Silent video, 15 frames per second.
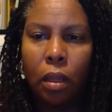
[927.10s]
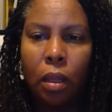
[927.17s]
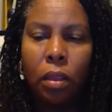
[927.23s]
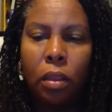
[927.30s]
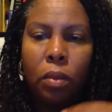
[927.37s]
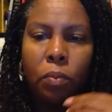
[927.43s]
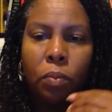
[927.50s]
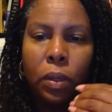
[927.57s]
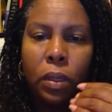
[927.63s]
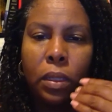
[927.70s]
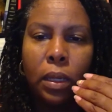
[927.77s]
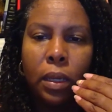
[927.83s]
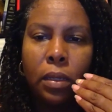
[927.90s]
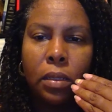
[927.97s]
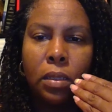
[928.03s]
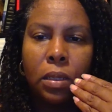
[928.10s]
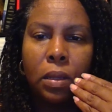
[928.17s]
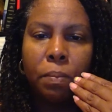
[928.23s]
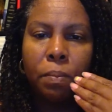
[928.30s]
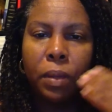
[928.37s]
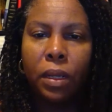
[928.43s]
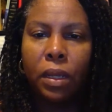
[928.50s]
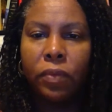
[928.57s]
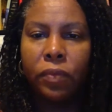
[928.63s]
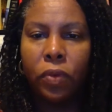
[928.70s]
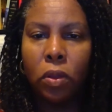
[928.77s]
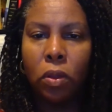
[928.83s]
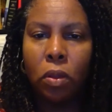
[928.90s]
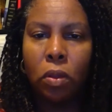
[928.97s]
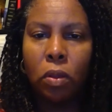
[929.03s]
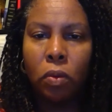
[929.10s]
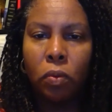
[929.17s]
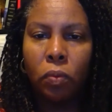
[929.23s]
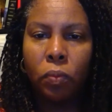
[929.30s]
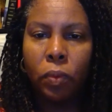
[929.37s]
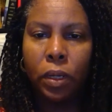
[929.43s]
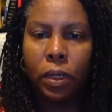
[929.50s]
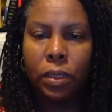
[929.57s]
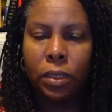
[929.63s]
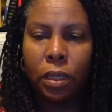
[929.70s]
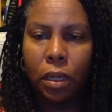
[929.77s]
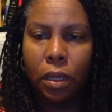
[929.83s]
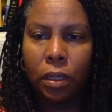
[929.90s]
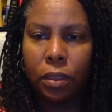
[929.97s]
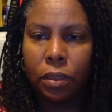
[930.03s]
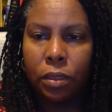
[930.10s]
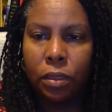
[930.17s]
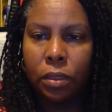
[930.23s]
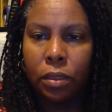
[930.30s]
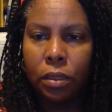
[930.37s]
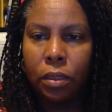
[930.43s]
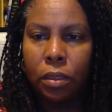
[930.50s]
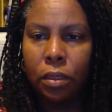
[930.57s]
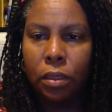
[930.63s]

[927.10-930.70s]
And we did some medieval, Renaissance